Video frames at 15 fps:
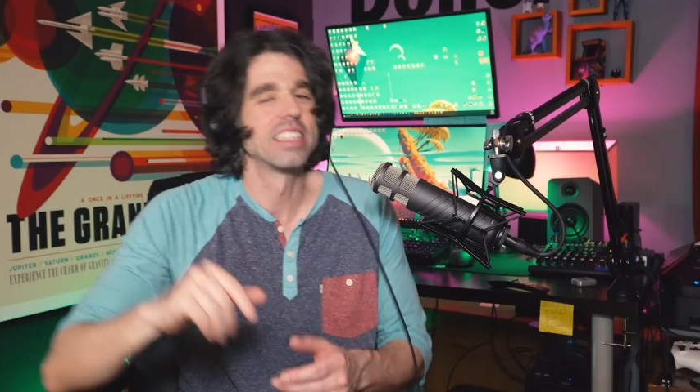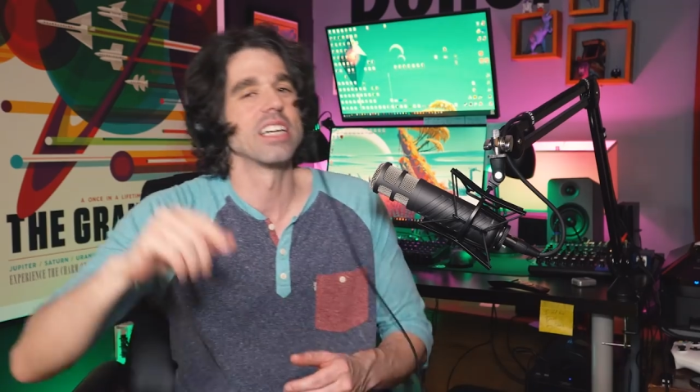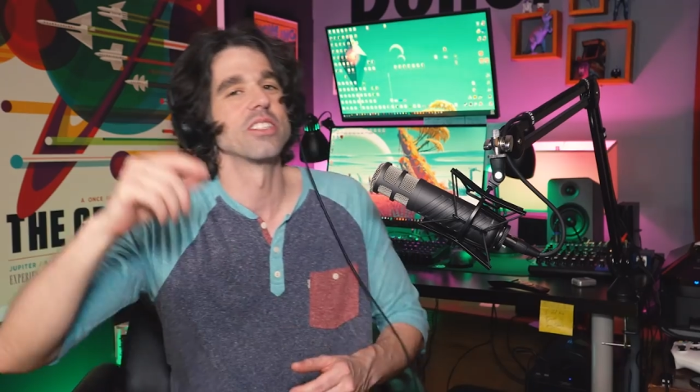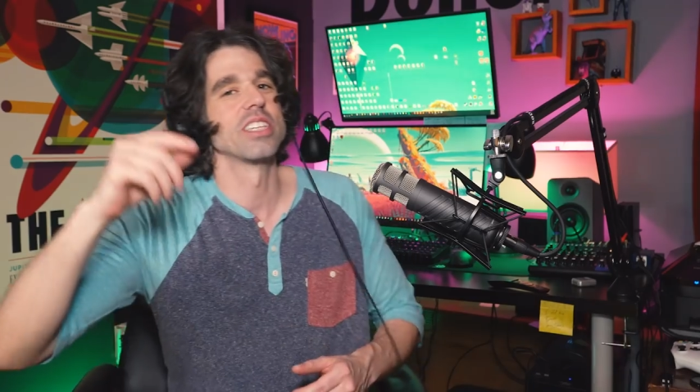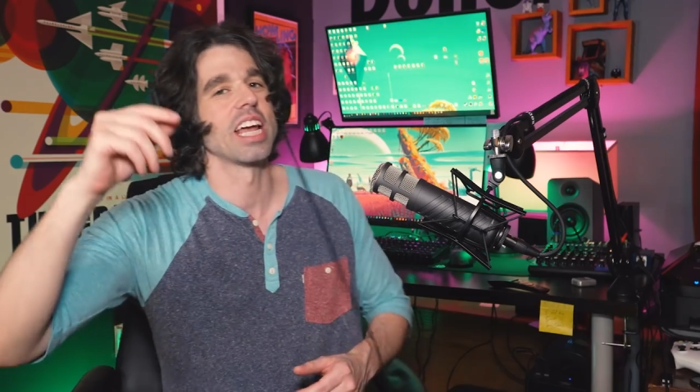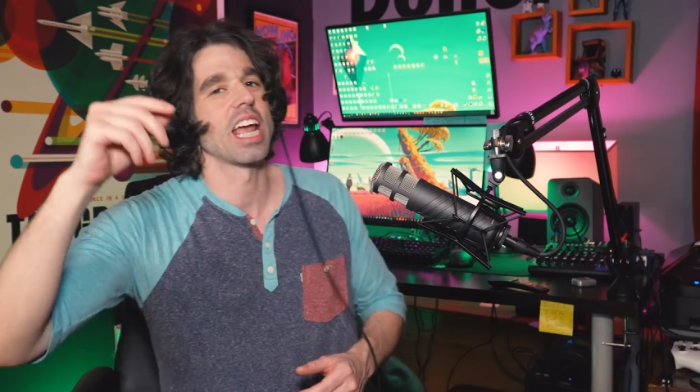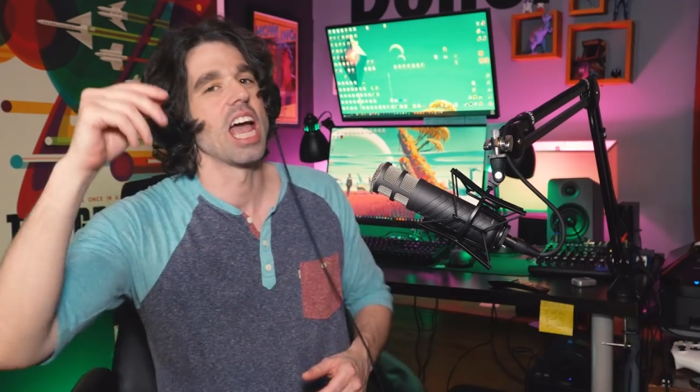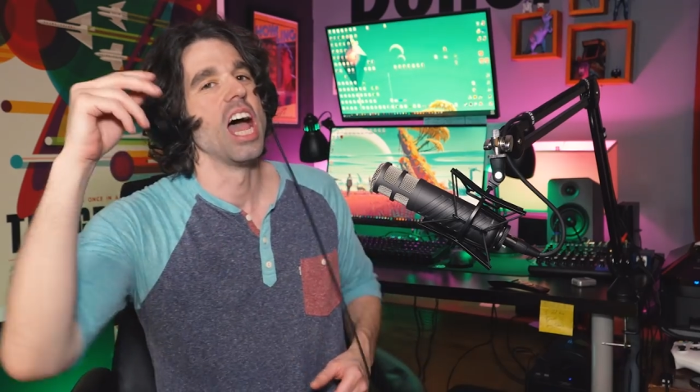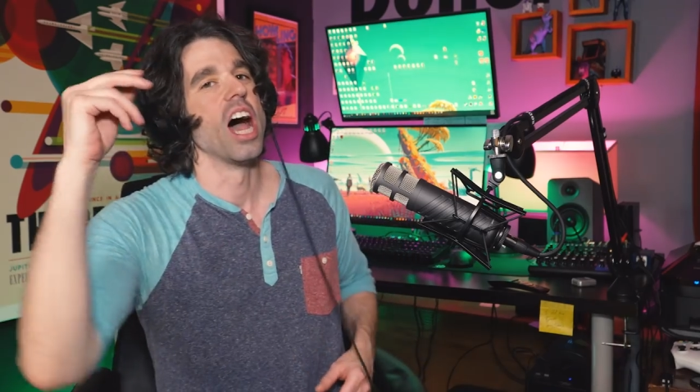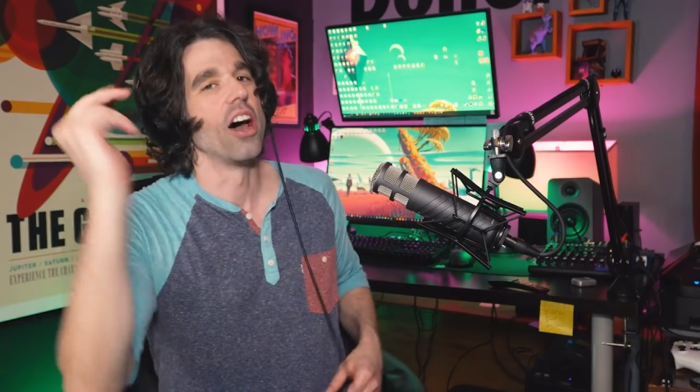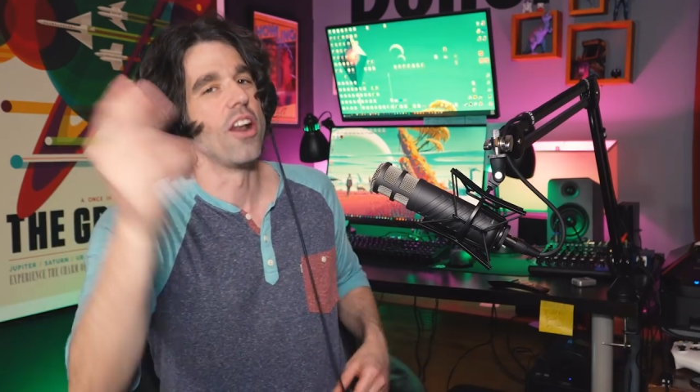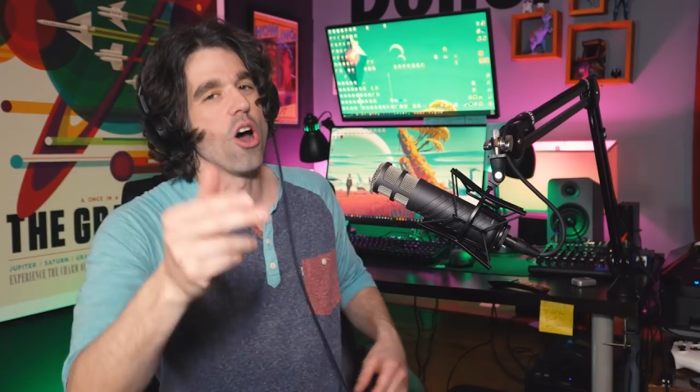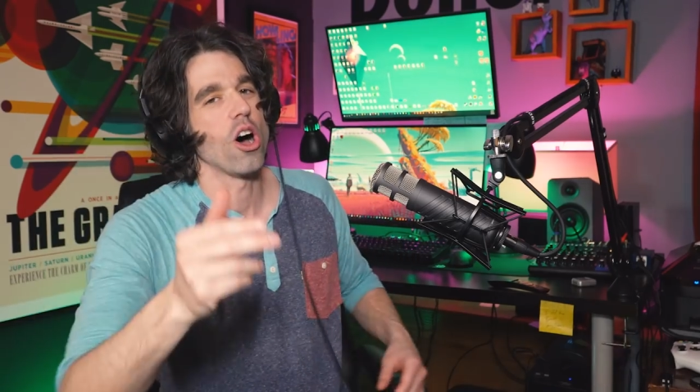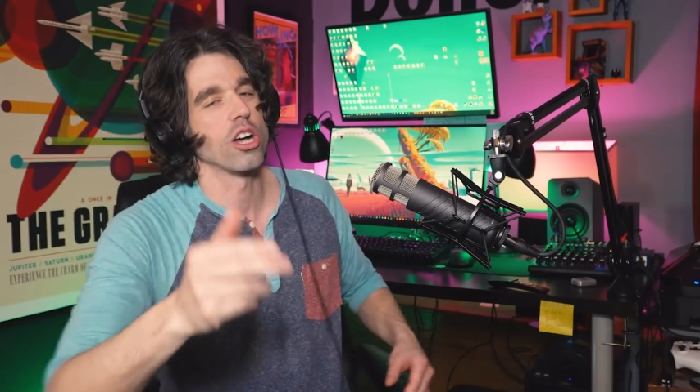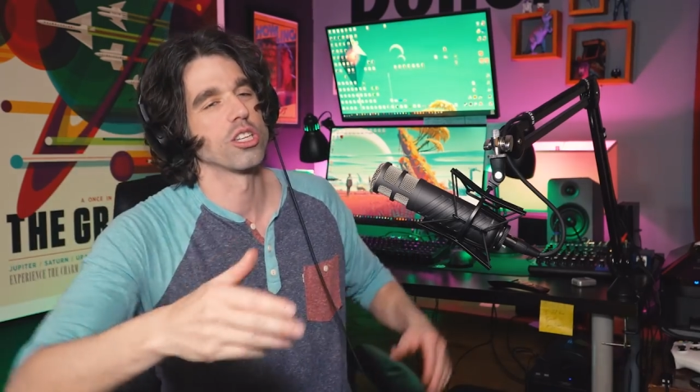That sounds like
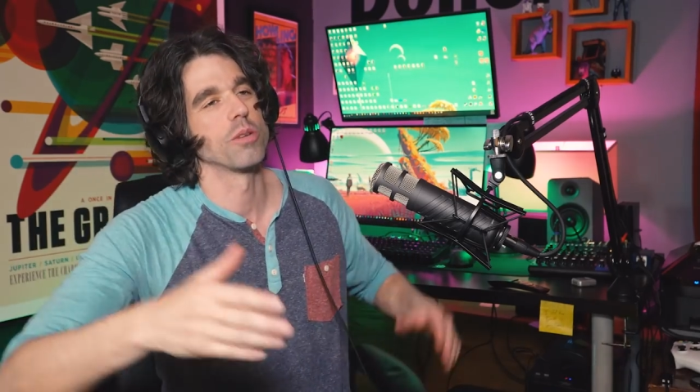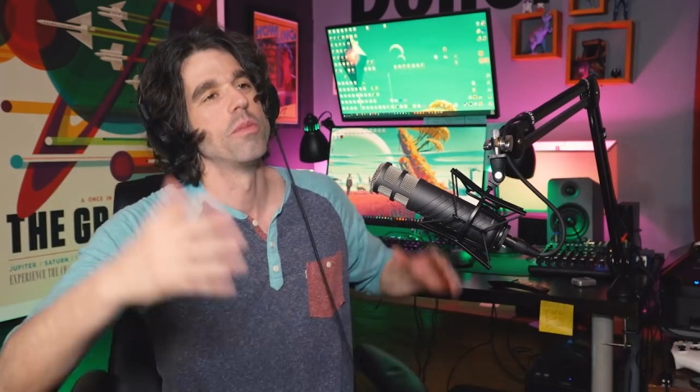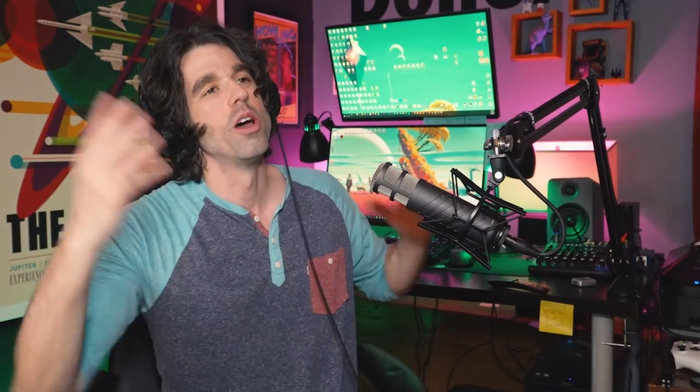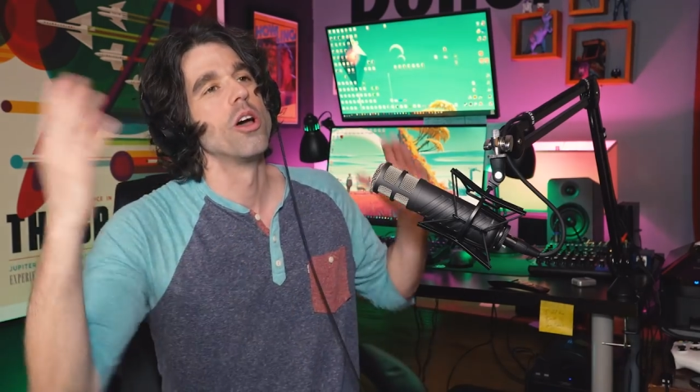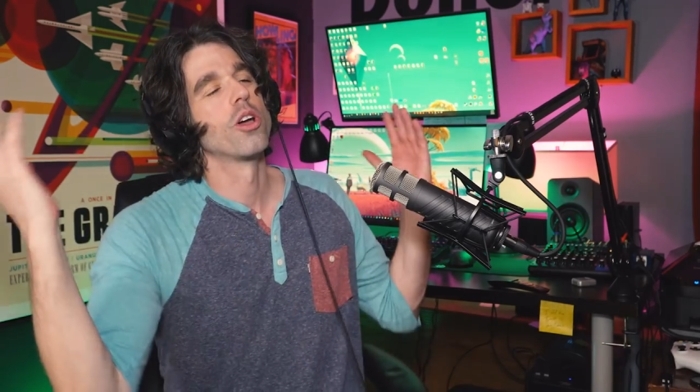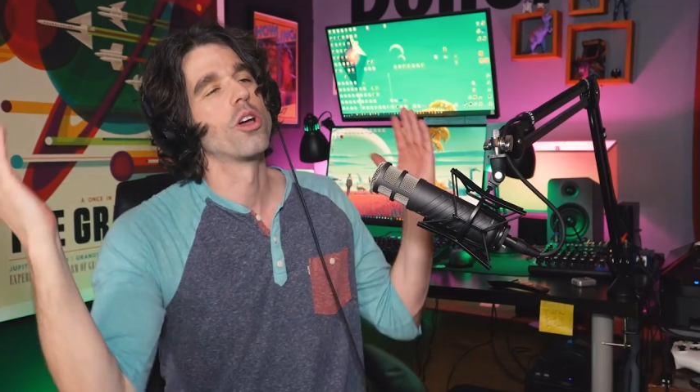an awesome